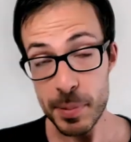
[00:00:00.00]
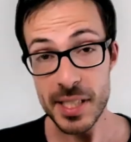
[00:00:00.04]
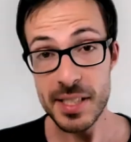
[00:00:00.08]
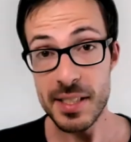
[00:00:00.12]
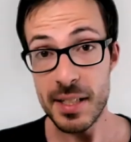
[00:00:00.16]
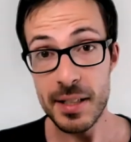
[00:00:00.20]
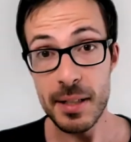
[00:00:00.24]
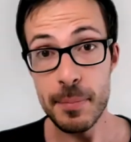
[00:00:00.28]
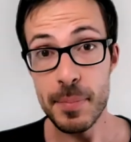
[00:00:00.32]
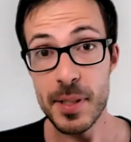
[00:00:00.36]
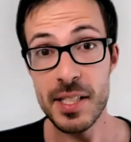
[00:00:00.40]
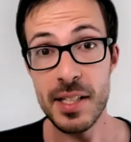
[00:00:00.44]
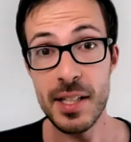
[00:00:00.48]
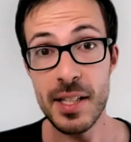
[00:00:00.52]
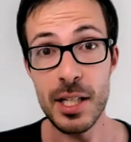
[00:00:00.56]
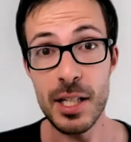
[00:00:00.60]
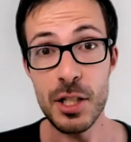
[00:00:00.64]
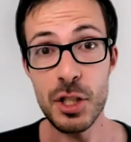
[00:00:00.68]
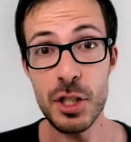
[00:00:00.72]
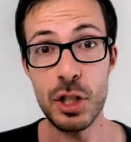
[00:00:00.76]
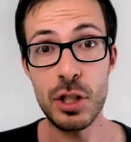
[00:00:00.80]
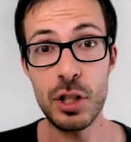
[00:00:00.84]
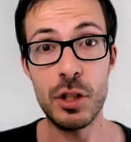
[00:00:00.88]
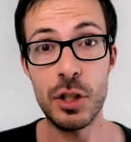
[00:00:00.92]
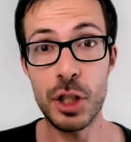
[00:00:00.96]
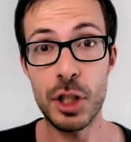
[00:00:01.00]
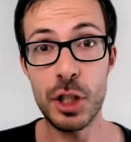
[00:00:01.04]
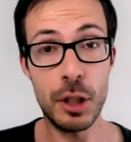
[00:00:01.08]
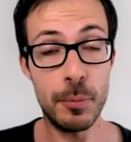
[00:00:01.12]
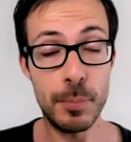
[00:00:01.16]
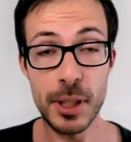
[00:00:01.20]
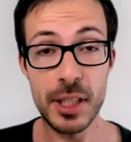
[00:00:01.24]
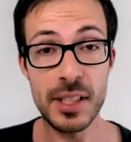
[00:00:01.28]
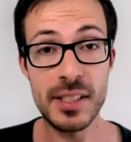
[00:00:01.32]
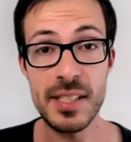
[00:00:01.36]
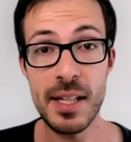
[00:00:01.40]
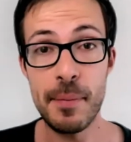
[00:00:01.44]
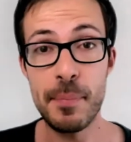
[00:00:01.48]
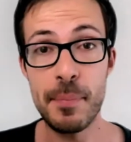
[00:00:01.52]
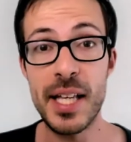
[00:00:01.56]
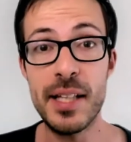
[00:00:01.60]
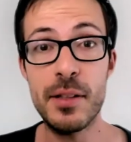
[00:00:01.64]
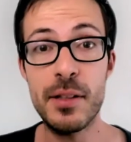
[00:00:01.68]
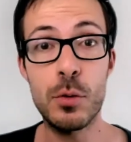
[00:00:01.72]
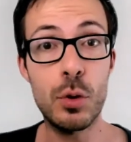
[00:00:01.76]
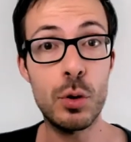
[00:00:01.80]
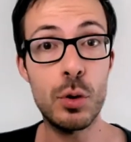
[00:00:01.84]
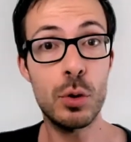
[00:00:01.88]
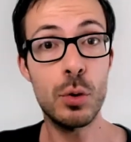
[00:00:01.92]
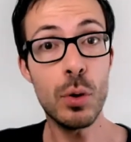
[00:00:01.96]
presentation, your progress update
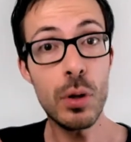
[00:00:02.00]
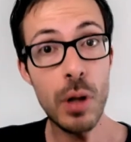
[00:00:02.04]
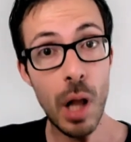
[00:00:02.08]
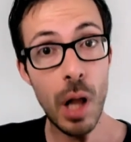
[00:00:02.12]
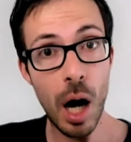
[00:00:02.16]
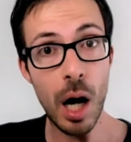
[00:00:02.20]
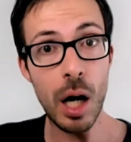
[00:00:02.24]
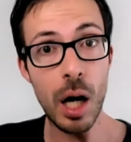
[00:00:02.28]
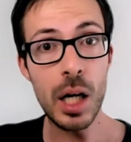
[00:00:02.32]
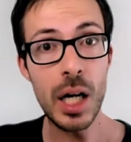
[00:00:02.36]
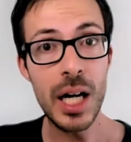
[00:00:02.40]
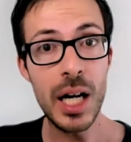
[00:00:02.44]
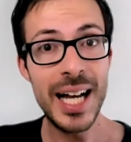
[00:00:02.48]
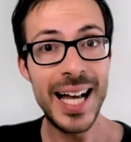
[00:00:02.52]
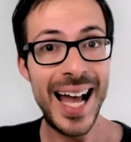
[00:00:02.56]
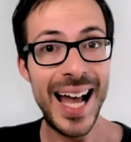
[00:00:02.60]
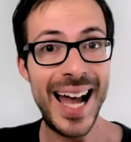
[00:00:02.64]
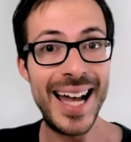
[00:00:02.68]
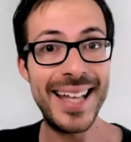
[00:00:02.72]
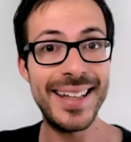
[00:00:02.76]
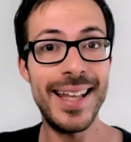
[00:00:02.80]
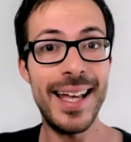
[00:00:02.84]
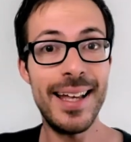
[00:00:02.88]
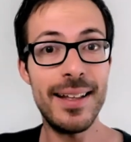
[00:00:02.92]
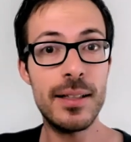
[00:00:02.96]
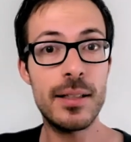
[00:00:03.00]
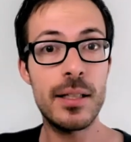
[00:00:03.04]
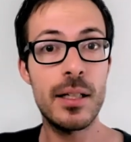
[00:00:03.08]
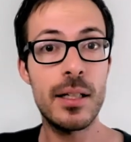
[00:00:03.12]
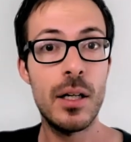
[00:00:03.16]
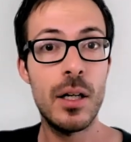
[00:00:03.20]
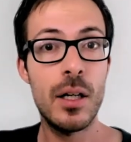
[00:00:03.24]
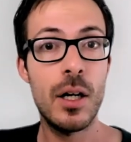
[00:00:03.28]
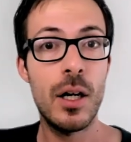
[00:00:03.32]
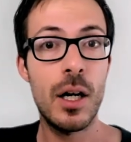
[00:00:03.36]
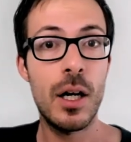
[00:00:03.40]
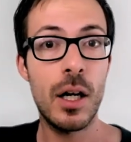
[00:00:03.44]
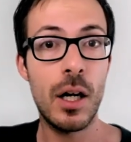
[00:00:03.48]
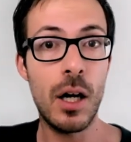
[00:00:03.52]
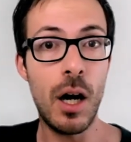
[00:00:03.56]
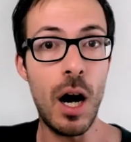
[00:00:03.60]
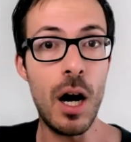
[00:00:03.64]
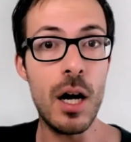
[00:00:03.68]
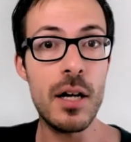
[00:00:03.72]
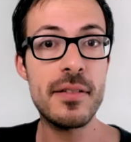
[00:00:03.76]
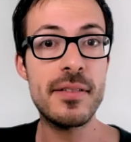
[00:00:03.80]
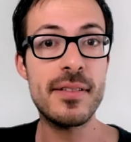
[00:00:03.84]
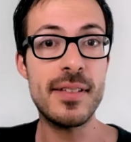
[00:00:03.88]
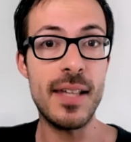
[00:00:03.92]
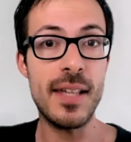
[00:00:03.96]
took too long, and that caused
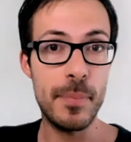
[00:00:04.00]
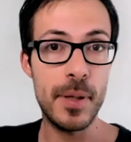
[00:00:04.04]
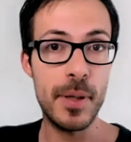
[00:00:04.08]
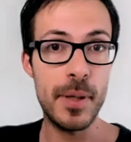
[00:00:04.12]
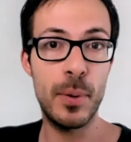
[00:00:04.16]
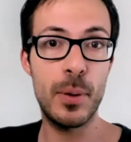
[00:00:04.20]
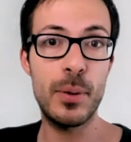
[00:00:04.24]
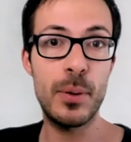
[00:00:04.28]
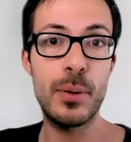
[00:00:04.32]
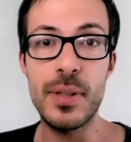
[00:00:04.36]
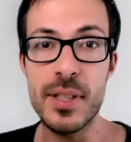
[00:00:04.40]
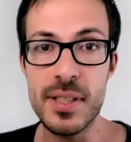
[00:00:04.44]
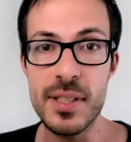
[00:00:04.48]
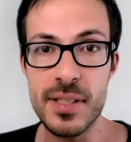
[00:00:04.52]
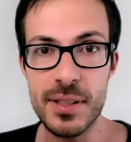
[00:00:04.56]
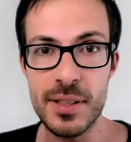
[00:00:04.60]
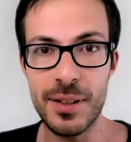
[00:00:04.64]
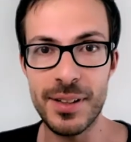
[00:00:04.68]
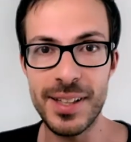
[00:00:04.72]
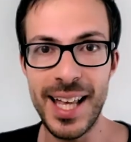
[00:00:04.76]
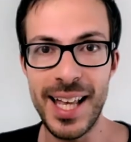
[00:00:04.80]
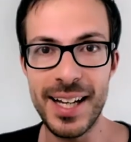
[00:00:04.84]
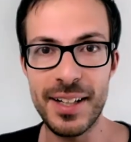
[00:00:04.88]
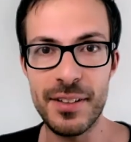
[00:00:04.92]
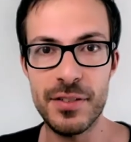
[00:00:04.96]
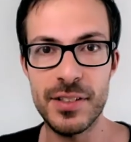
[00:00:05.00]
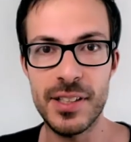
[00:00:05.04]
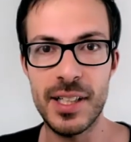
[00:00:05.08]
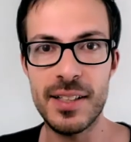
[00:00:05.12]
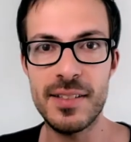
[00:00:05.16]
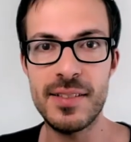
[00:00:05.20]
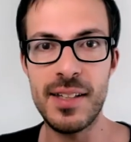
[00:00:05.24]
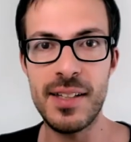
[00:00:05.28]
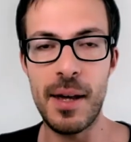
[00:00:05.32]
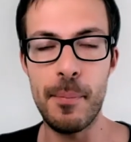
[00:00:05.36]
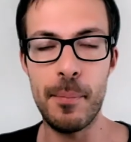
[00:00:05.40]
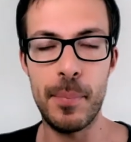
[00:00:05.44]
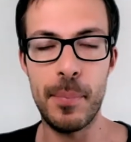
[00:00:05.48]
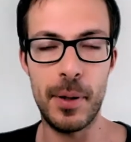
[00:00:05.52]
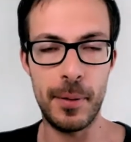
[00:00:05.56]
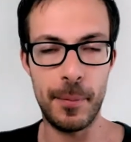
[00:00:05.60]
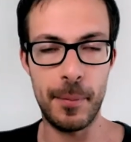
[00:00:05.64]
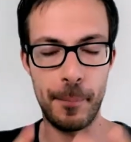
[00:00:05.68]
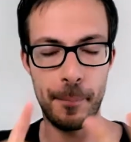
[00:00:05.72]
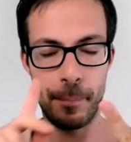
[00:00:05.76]
some people to disconnect, for example.